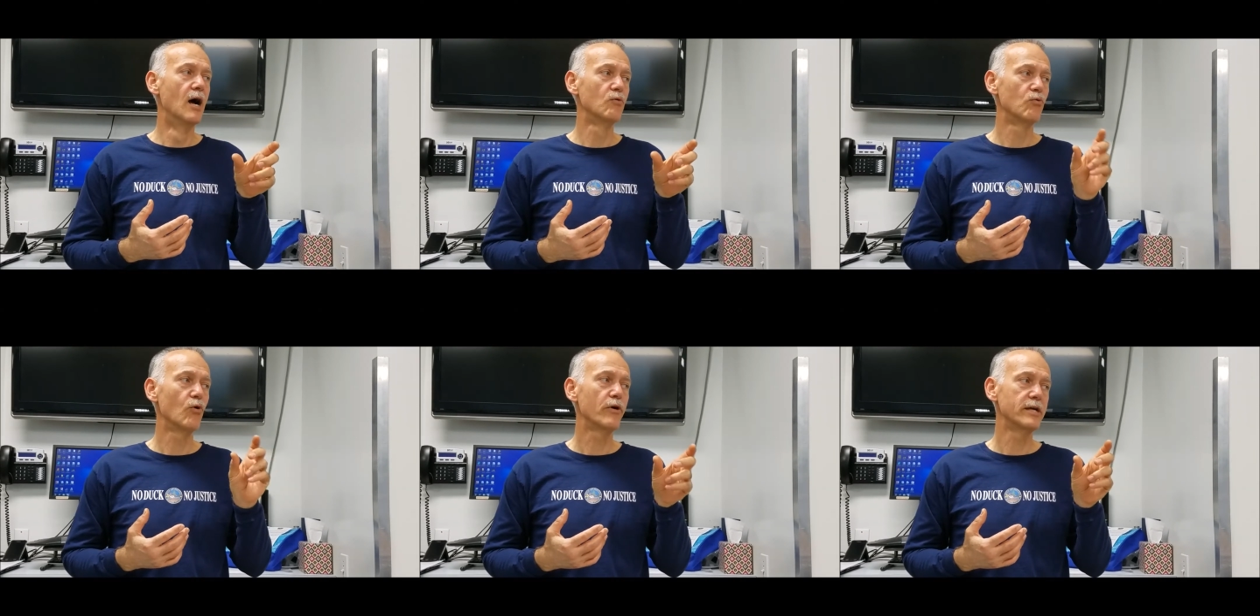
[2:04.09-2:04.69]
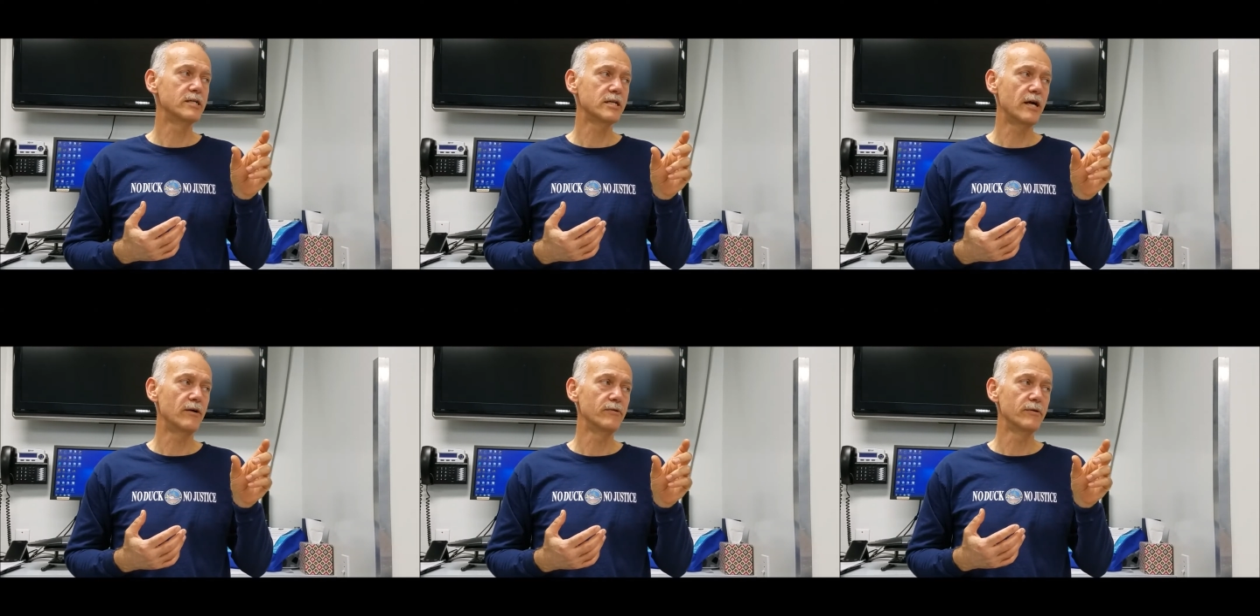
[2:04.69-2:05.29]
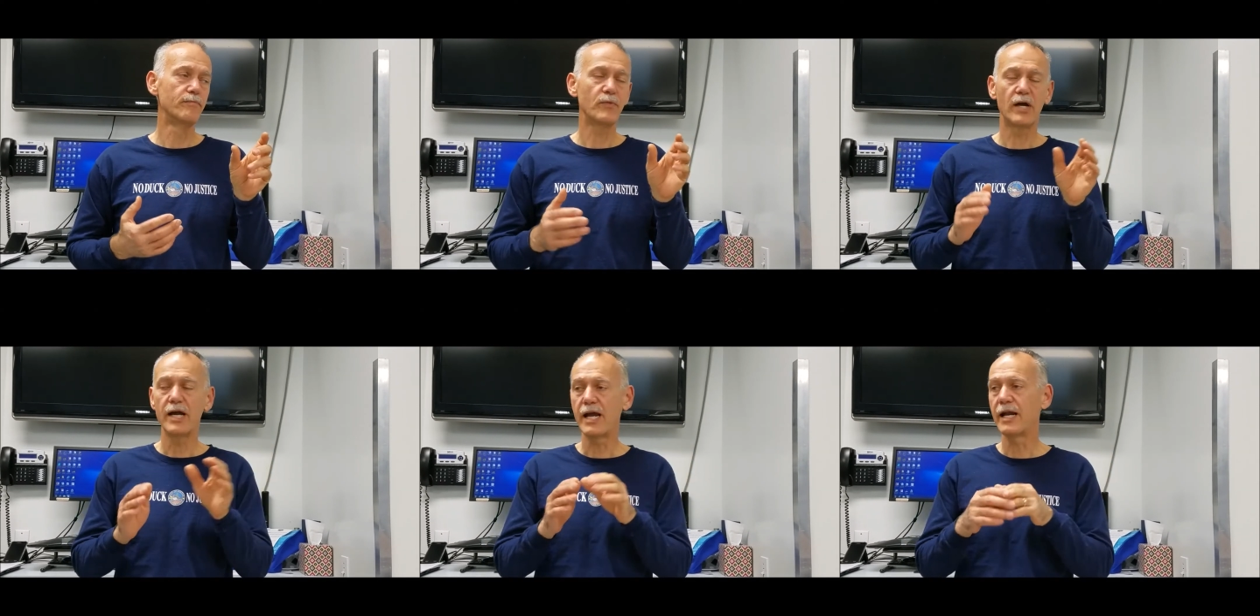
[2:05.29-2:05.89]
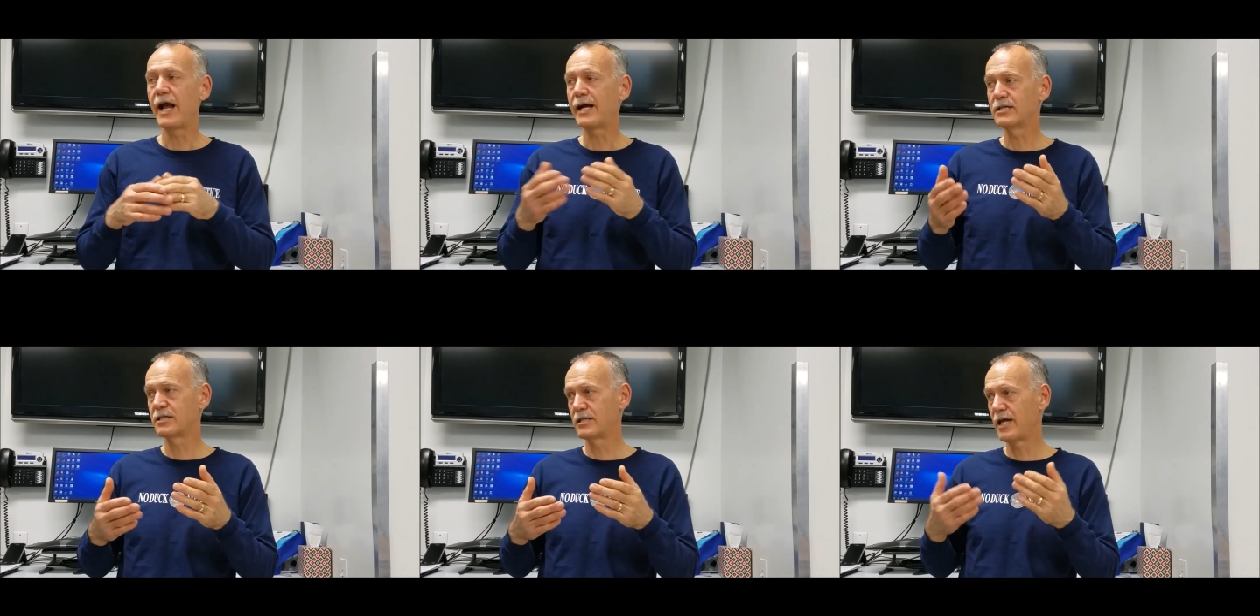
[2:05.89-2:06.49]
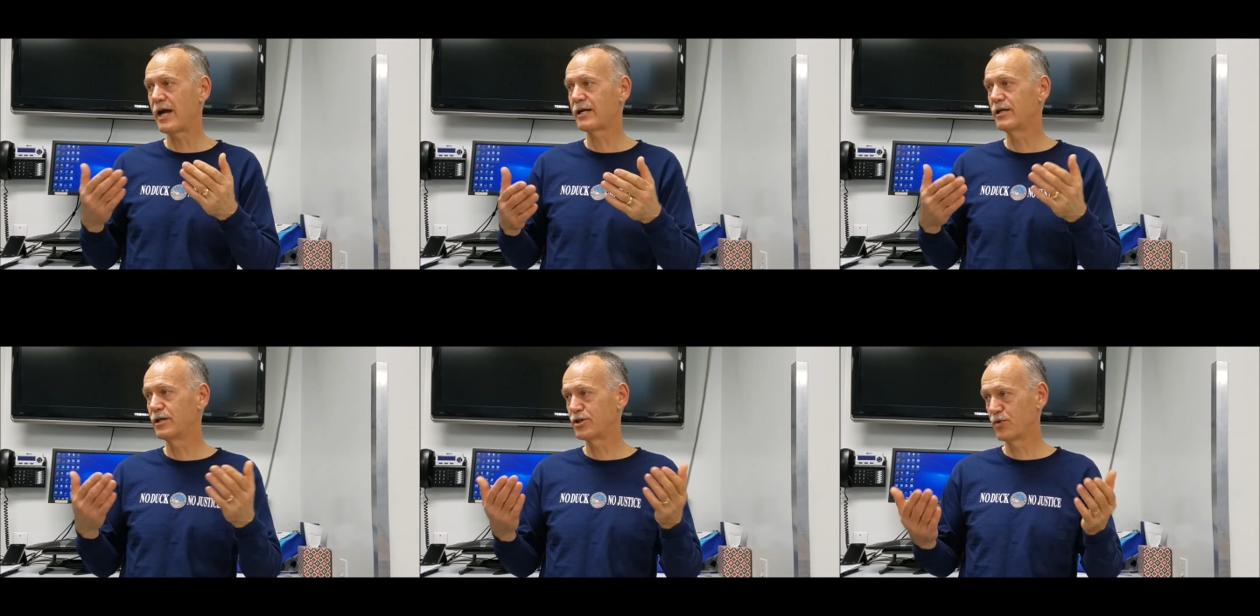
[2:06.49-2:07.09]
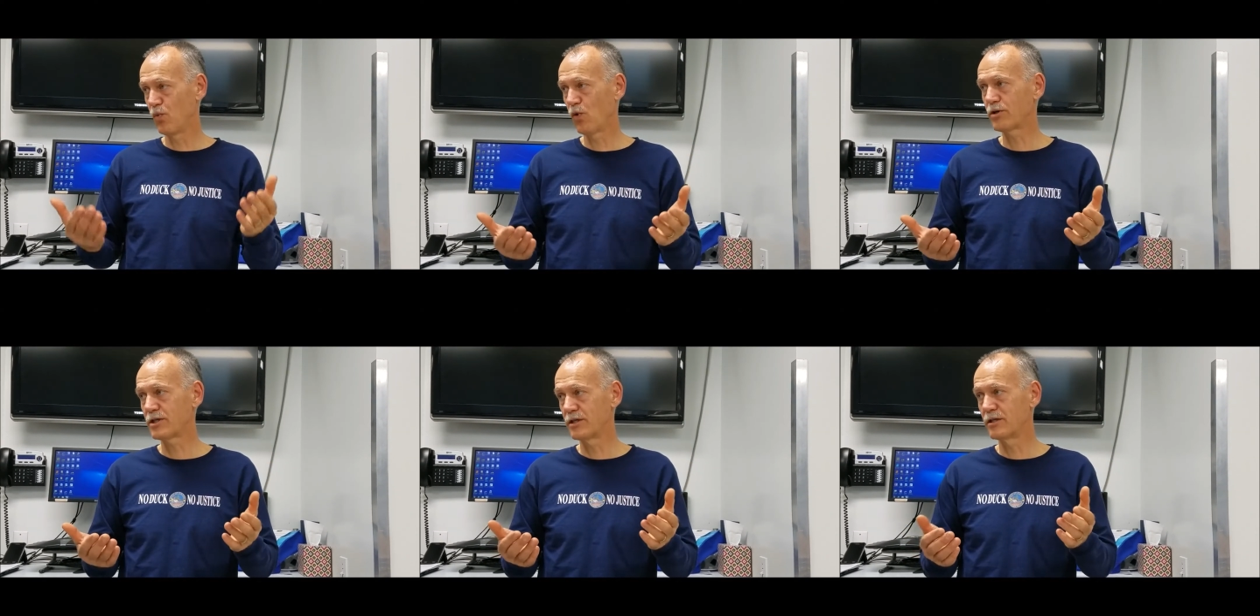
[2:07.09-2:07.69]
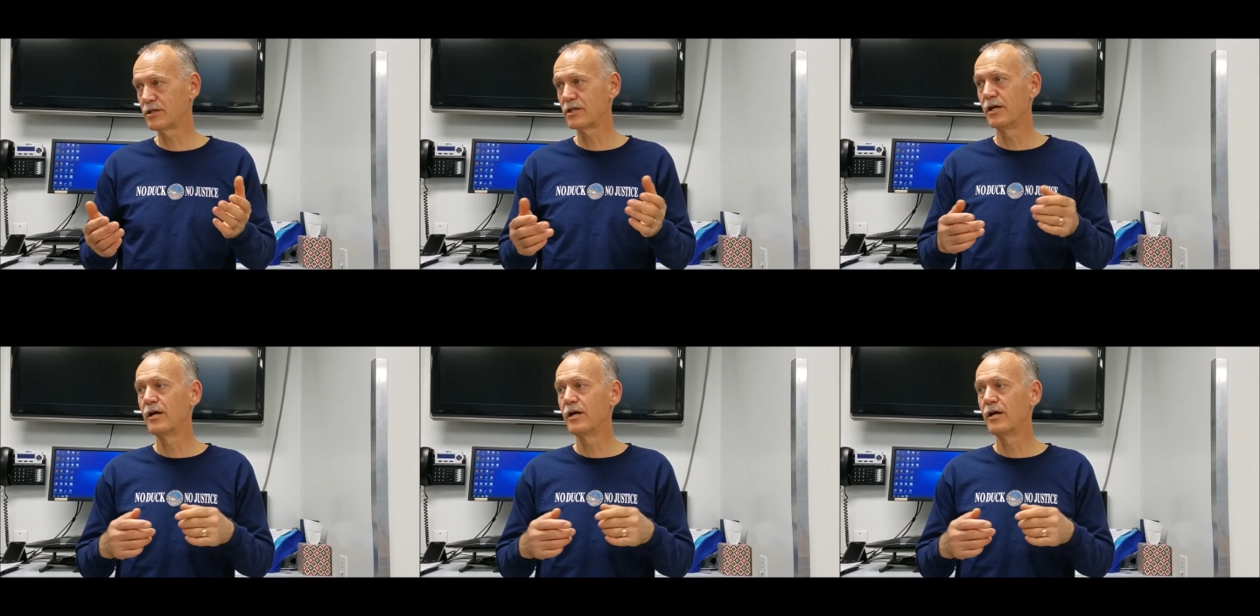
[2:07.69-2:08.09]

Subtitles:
roaring sound. And as that condition worsens,